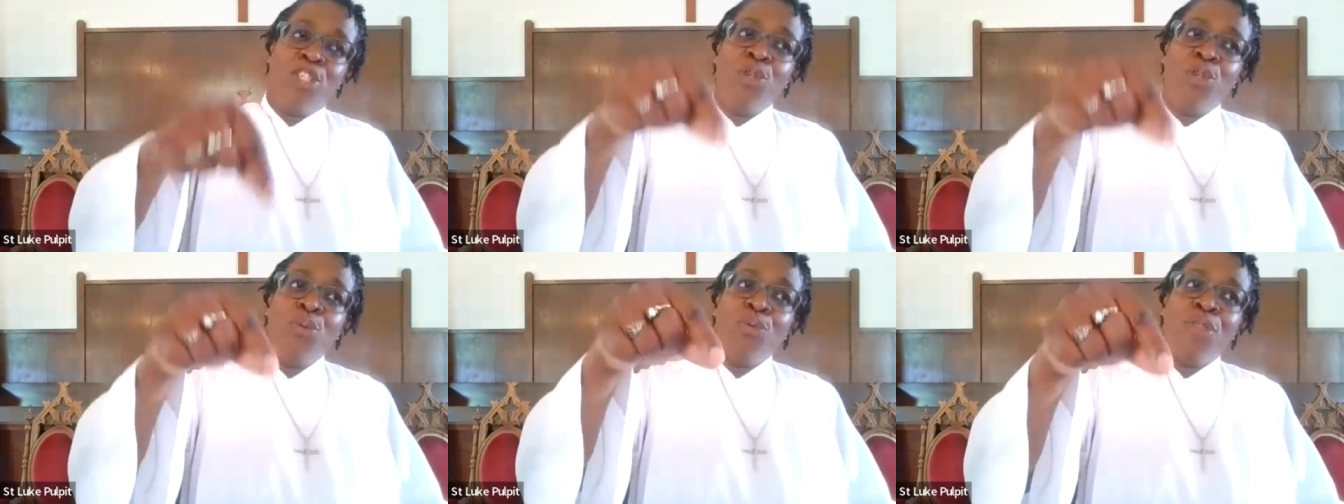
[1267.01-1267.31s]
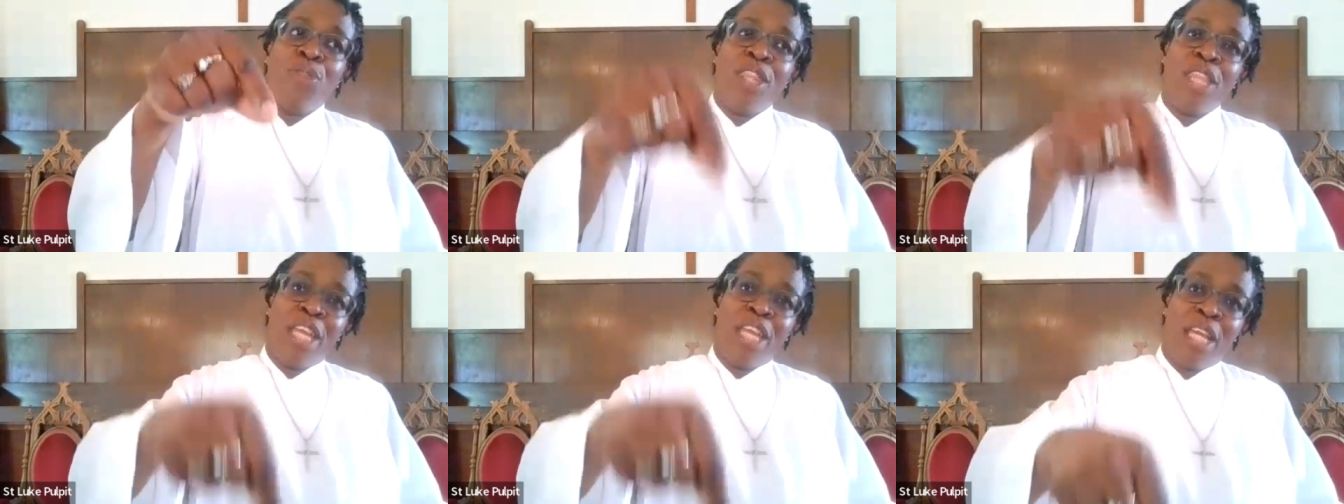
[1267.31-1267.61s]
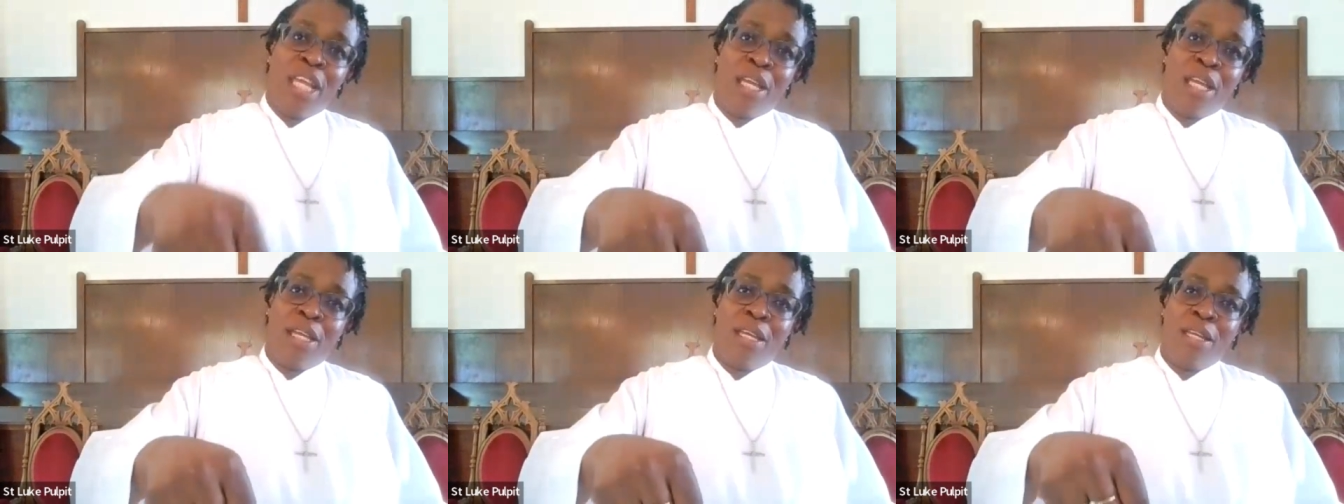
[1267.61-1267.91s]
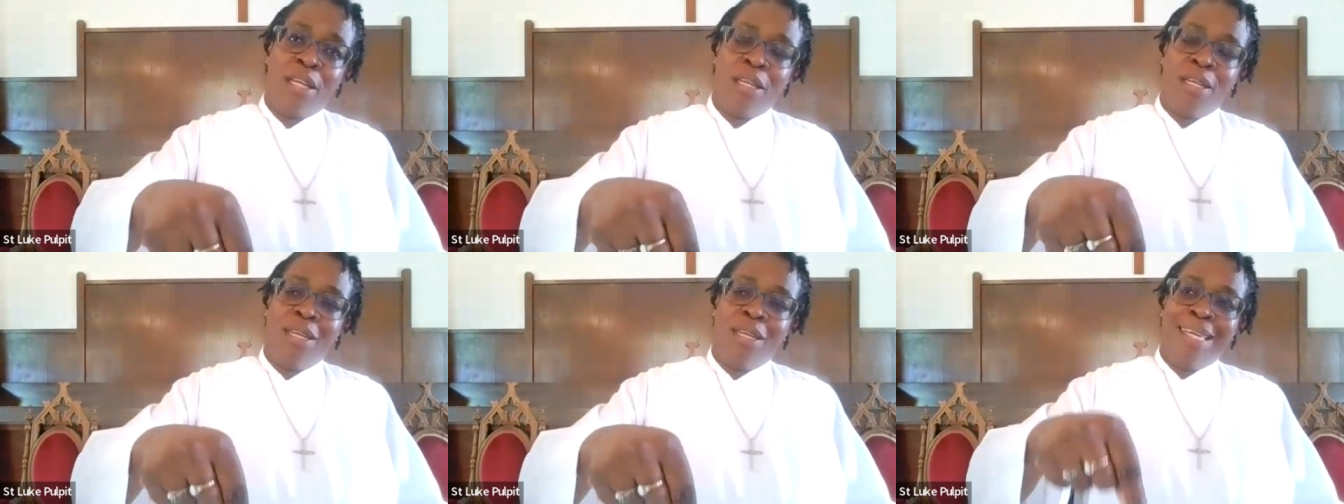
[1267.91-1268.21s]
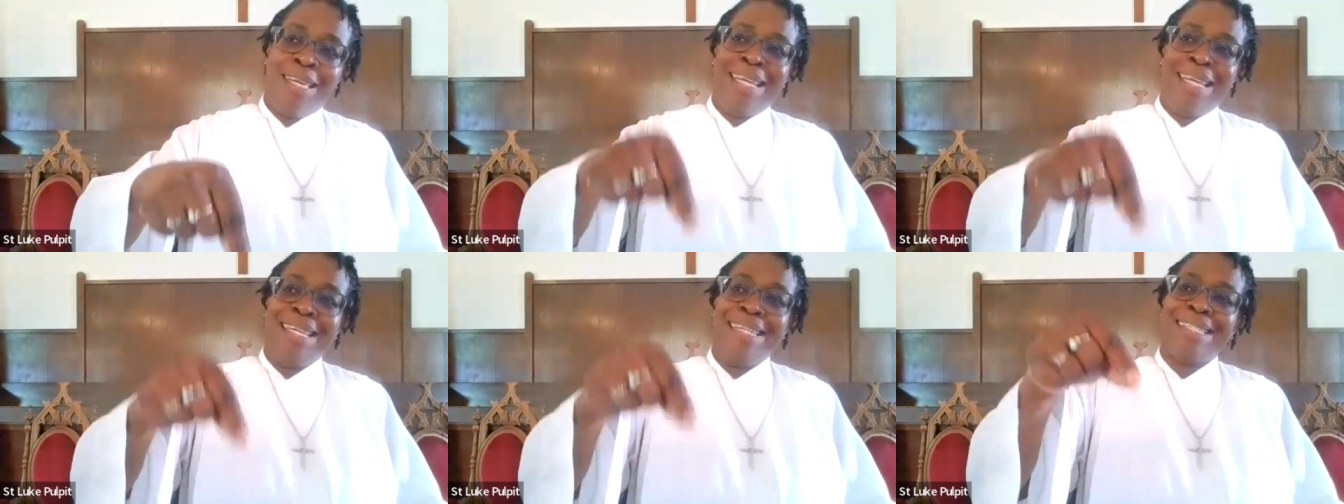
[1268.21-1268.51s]
you think
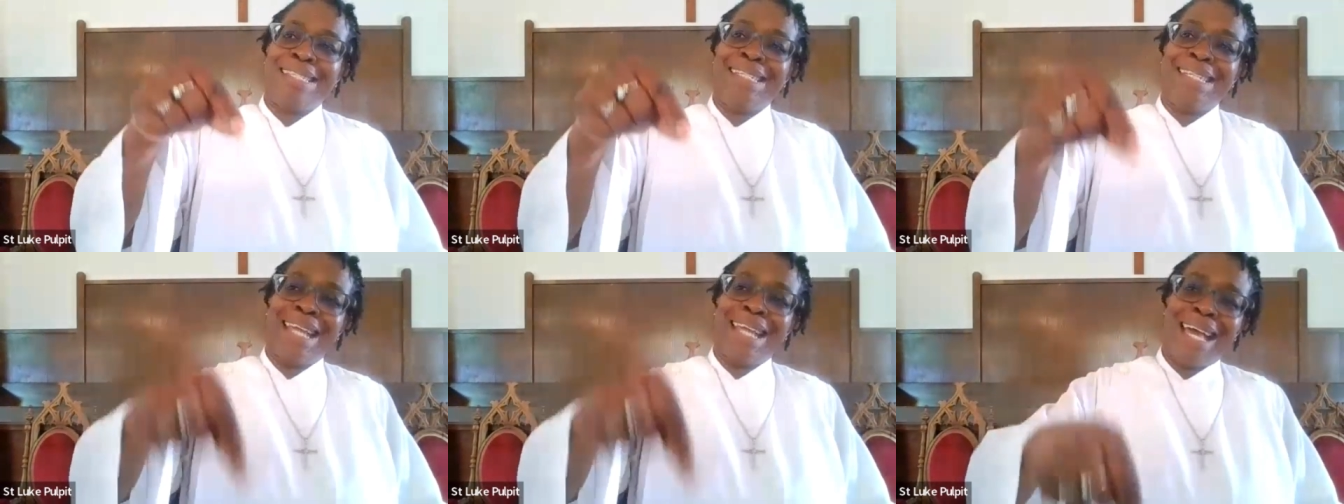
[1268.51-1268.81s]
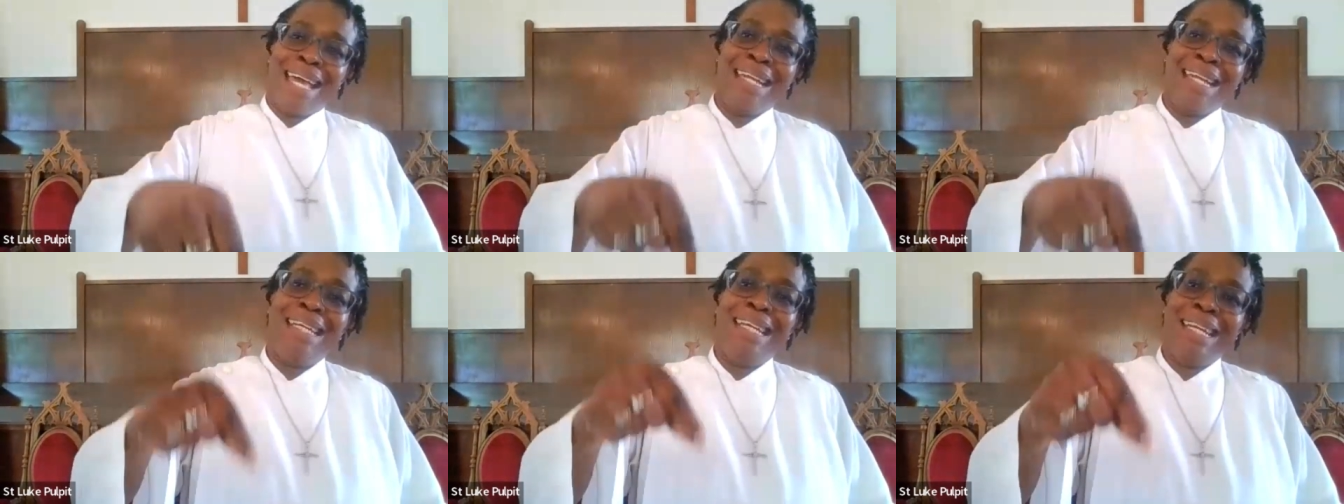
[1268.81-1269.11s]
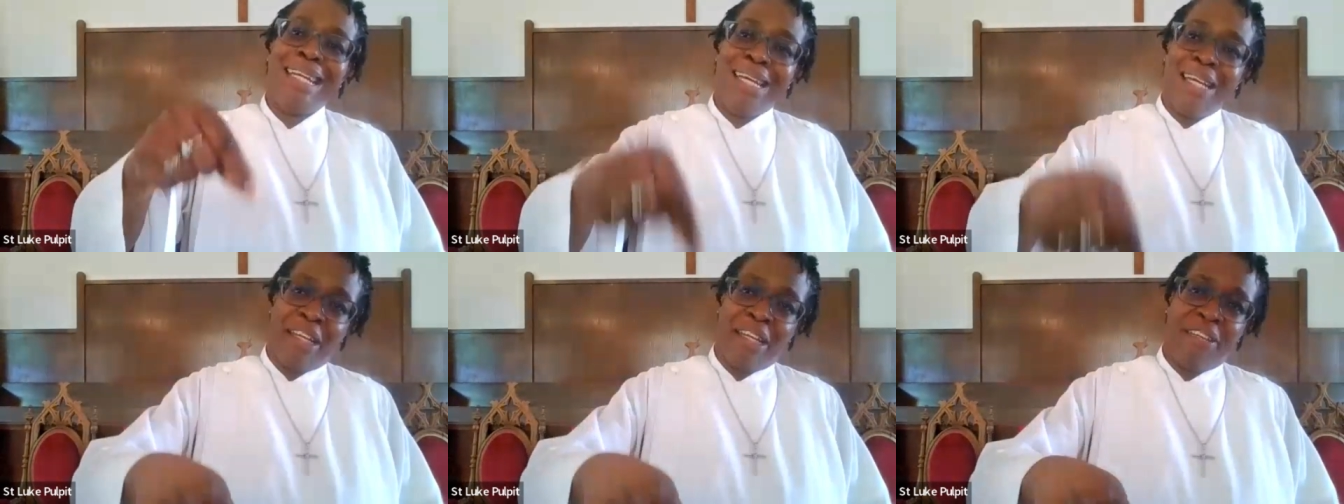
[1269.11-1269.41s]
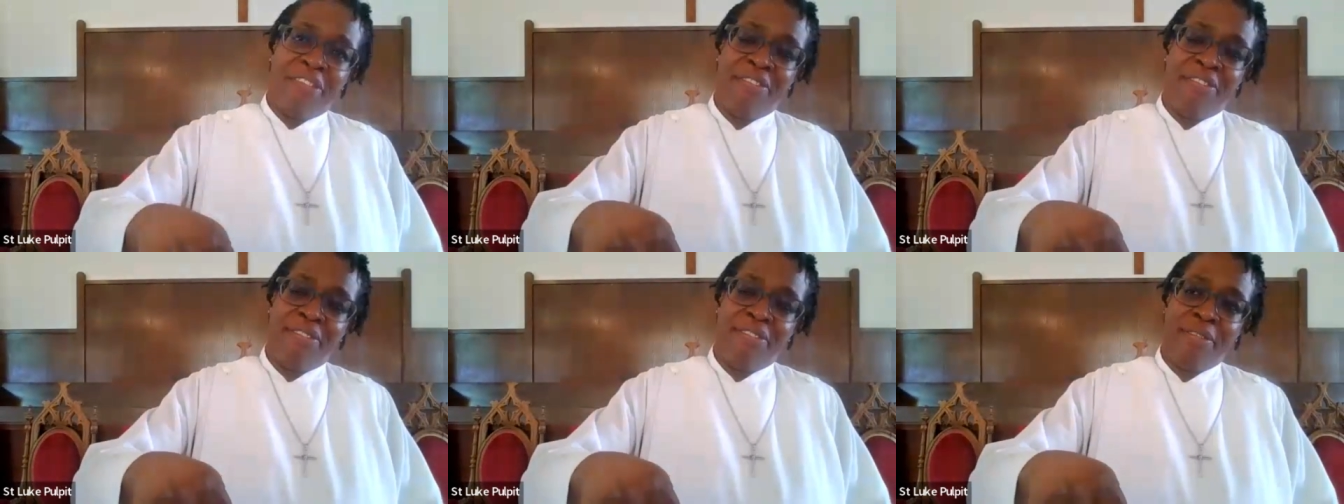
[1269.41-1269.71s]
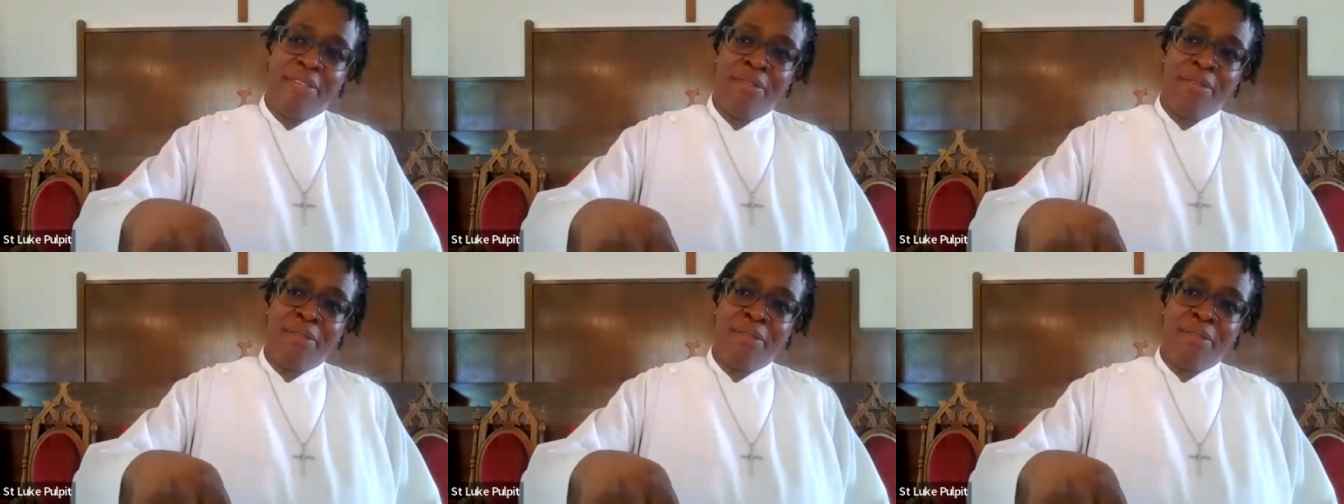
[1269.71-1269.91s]
is not enough,